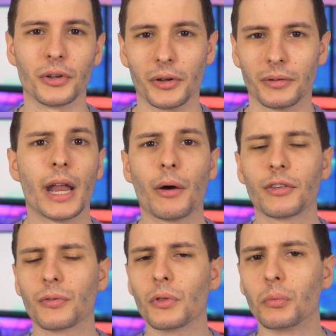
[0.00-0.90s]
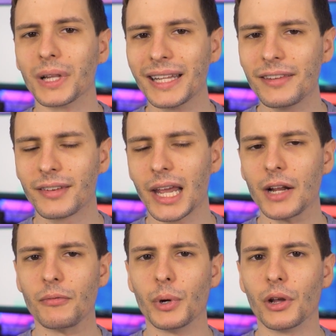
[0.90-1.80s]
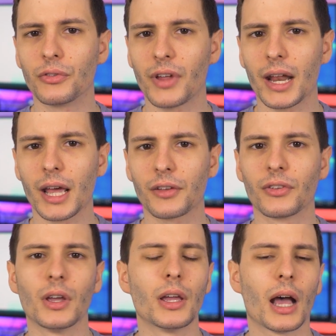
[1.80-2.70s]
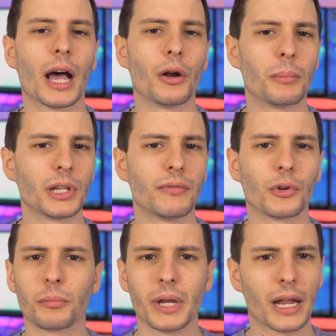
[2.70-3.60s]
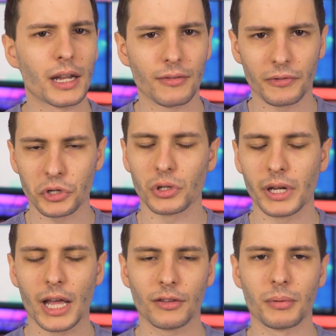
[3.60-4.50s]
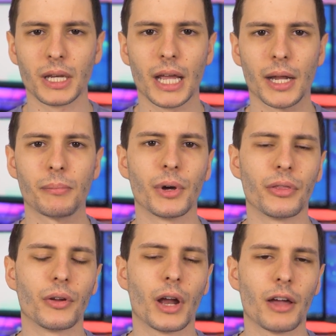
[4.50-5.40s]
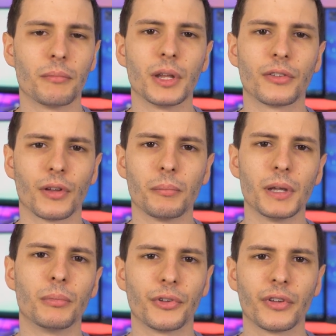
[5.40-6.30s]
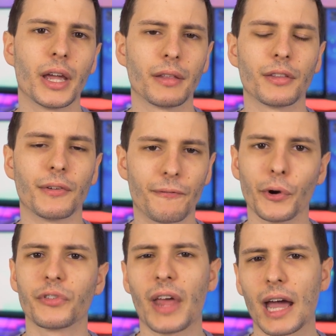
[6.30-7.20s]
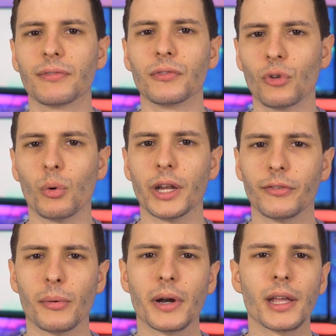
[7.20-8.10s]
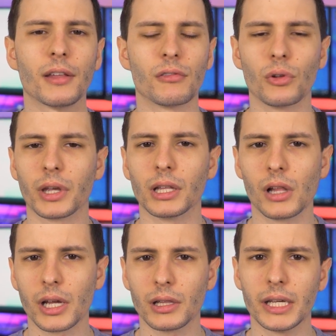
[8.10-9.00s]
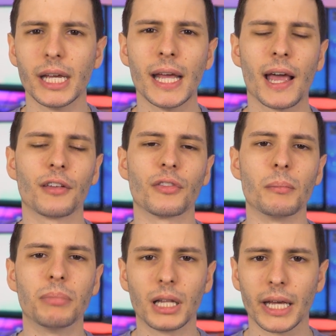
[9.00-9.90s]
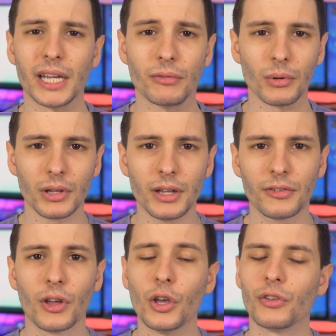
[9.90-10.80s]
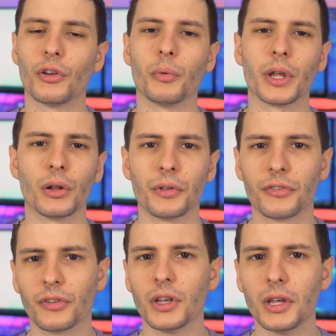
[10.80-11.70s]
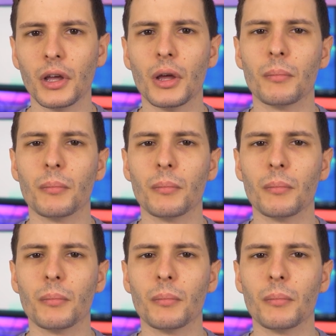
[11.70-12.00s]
good. Now, as for the release date of Windows ten X, I don't believe there's been any official announcement yet, but there have been some people saying that the first half of twenty twenty is looking likely as the planned release. So we can only see,